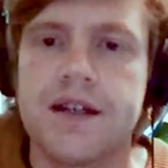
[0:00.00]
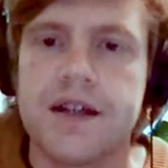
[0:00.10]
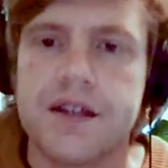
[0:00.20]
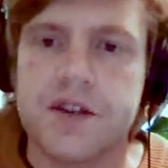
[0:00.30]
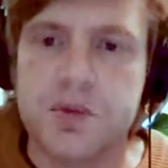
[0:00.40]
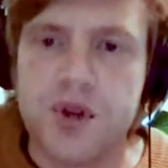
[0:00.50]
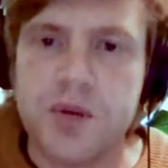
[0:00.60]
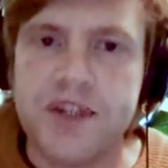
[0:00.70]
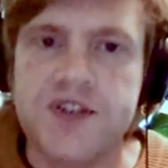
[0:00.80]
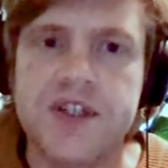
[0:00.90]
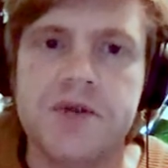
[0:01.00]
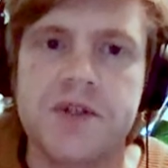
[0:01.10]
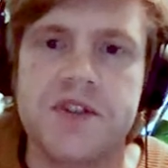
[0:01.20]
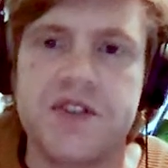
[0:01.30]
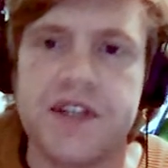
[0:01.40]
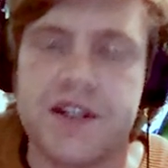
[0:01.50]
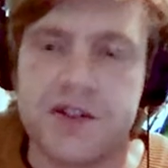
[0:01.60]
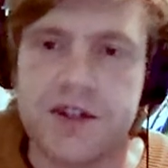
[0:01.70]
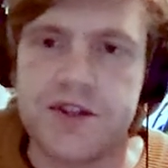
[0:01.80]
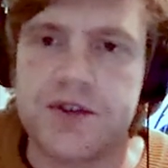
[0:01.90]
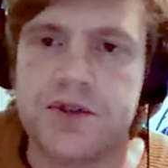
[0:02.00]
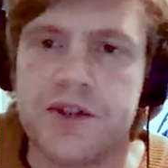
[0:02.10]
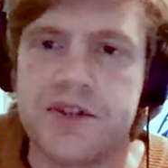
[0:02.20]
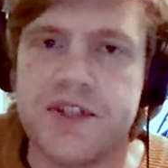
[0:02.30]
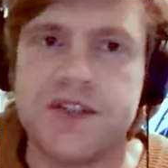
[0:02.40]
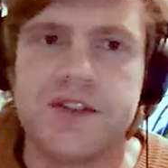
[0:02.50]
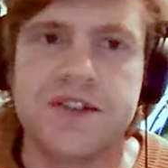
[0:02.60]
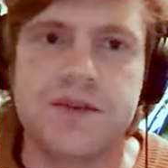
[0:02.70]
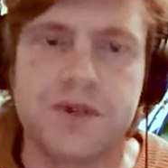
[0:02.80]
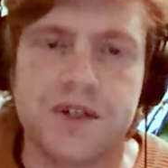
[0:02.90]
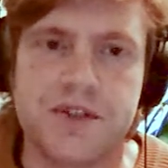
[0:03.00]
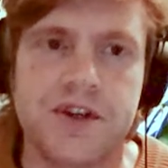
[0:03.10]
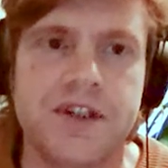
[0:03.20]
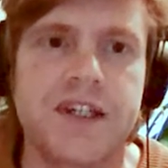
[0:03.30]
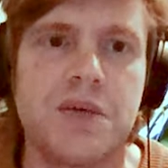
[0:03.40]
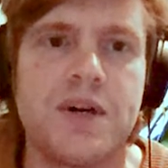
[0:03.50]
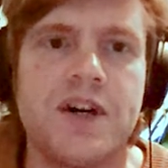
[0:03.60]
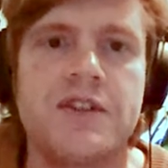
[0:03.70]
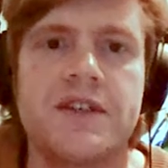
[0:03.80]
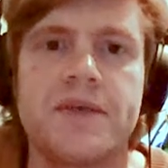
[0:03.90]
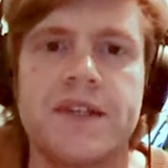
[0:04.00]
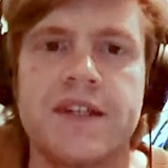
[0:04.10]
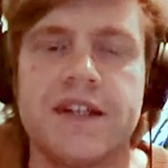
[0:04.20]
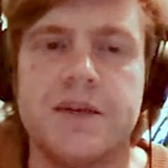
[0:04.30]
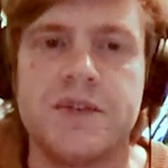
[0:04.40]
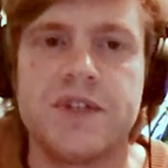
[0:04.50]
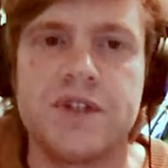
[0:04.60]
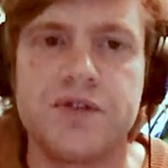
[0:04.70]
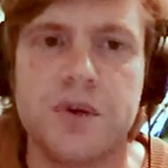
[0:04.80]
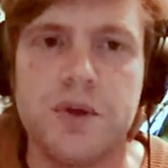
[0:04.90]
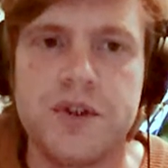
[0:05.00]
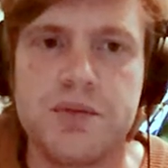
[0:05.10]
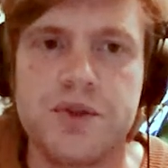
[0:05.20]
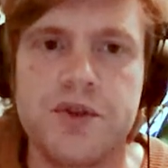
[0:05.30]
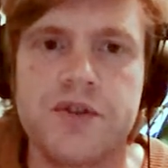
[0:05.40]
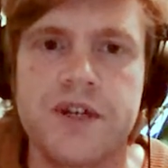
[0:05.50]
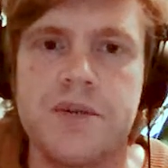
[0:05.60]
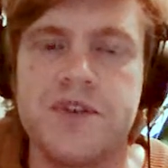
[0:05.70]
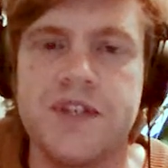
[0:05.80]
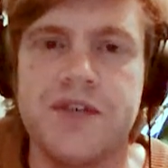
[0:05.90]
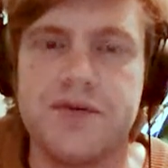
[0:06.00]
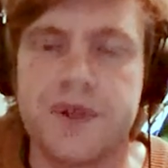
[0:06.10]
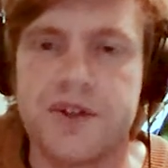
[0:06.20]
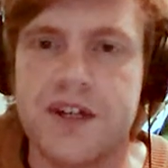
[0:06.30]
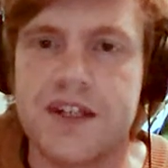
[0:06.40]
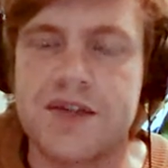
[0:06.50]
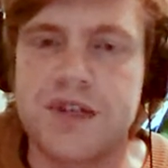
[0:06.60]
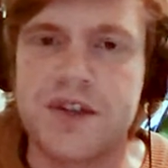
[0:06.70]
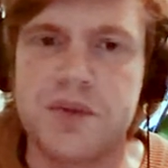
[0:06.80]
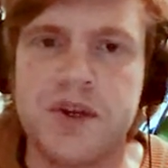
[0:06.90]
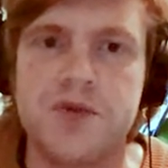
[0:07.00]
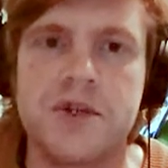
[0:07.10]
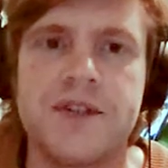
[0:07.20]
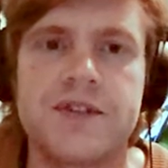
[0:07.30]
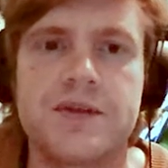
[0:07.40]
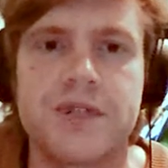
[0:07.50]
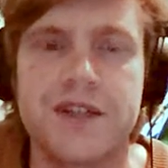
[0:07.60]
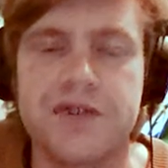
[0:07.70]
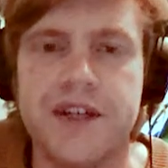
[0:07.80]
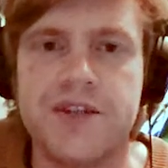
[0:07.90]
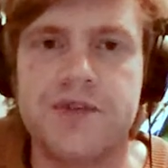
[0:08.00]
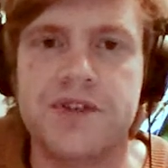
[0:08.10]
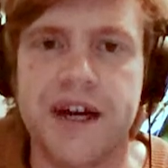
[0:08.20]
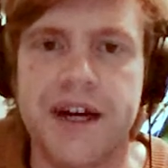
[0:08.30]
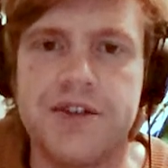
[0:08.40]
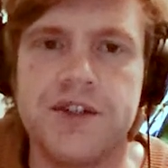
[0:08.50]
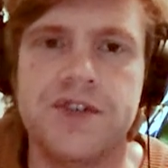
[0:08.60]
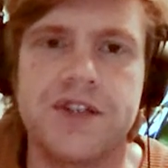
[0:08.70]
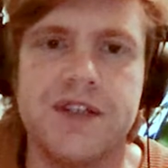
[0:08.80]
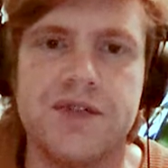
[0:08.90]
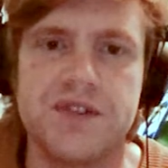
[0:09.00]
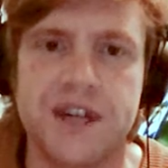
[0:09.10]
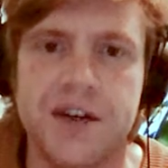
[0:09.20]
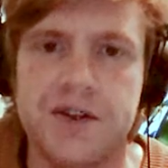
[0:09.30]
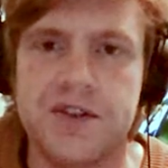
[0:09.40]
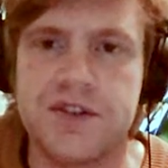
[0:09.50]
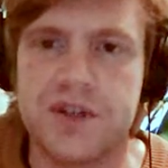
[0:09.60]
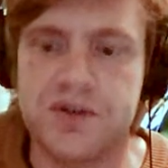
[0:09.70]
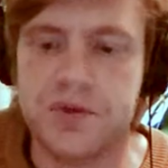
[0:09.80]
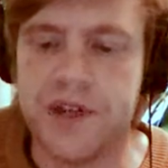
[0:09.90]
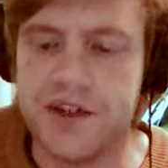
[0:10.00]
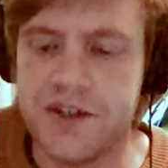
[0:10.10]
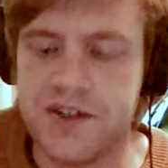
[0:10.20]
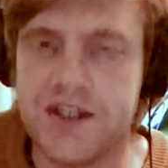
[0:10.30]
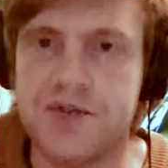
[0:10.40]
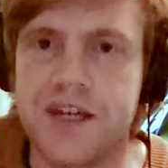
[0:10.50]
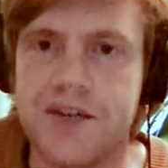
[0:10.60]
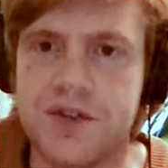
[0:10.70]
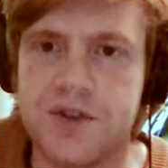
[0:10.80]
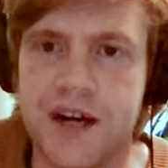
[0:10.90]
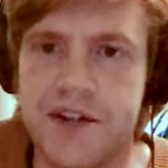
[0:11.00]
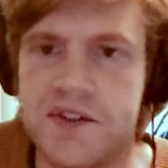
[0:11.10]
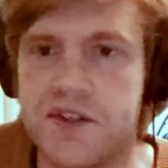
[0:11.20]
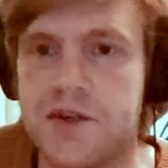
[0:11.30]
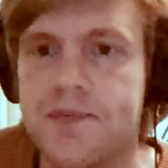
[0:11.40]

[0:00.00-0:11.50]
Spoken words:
Now, the probing sequence here is also worth talking about, since for most programs, even for relatively small ones, we are faced with hundreds or even thousands of queries that we have to answer.